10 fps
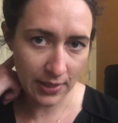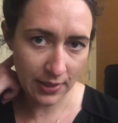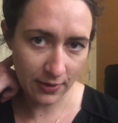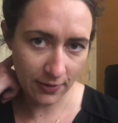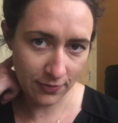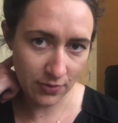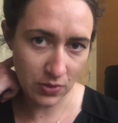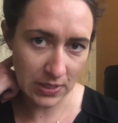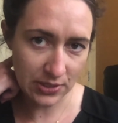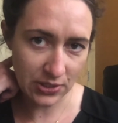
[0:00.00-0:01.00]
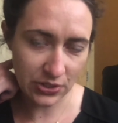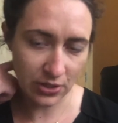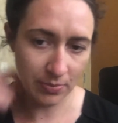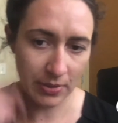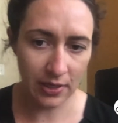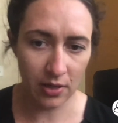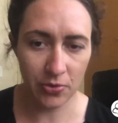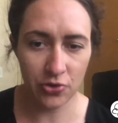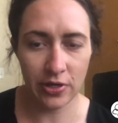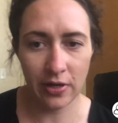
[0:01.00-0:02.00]
if you need to start picking up
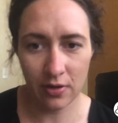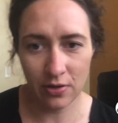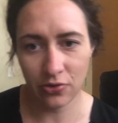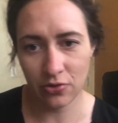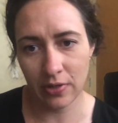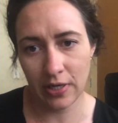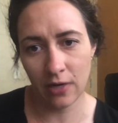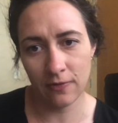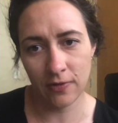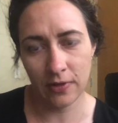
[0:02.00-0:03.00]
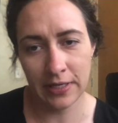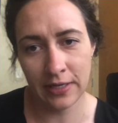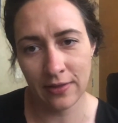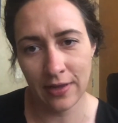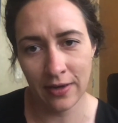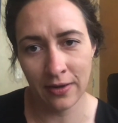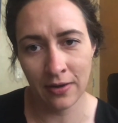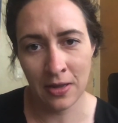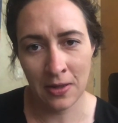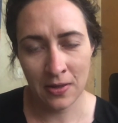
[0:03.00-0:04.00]
your child and you do it carefully, then
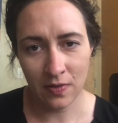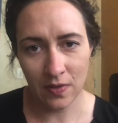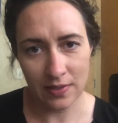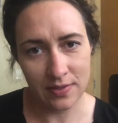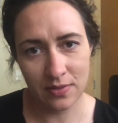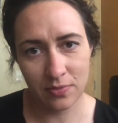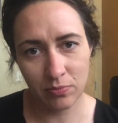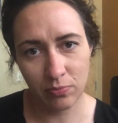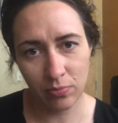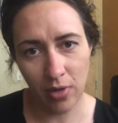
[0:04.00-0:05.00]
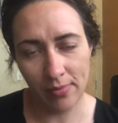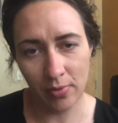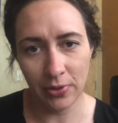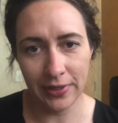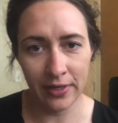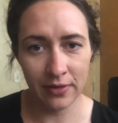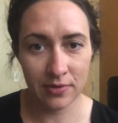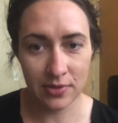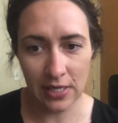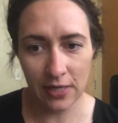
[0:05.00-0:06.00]
that's probably
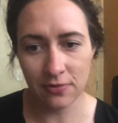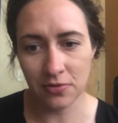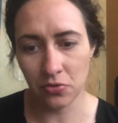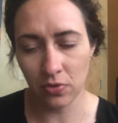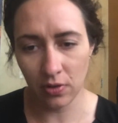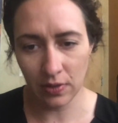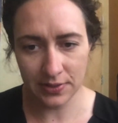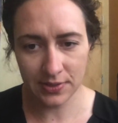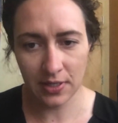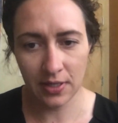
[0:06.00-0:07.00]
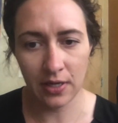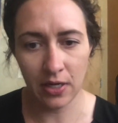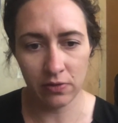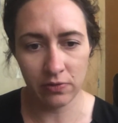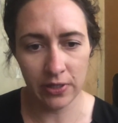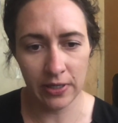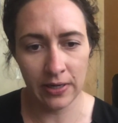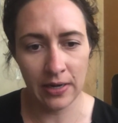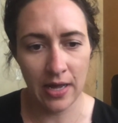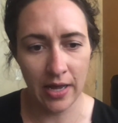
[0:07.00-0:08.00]
safe and realistic. However,
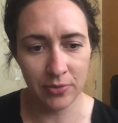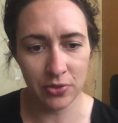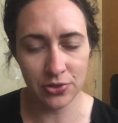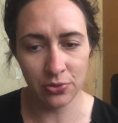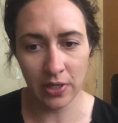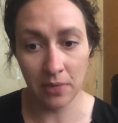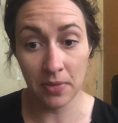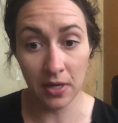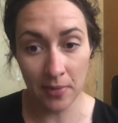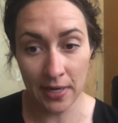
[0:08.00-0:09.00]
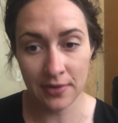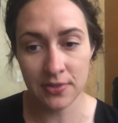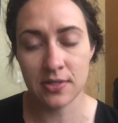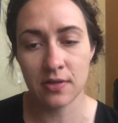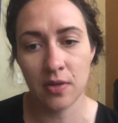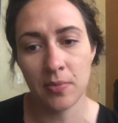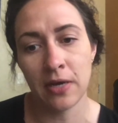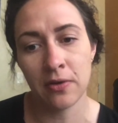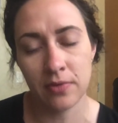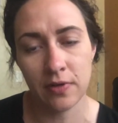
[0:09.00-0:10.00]
you do want to minimize the
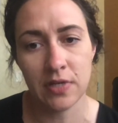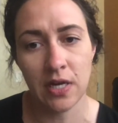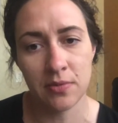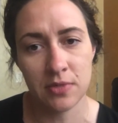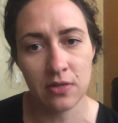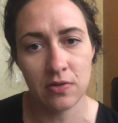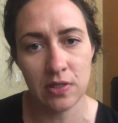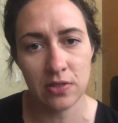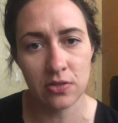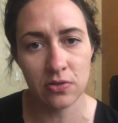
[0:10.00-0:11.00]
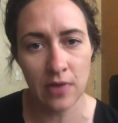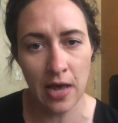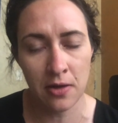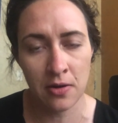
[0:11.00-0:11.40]
amount of times that you need to do that.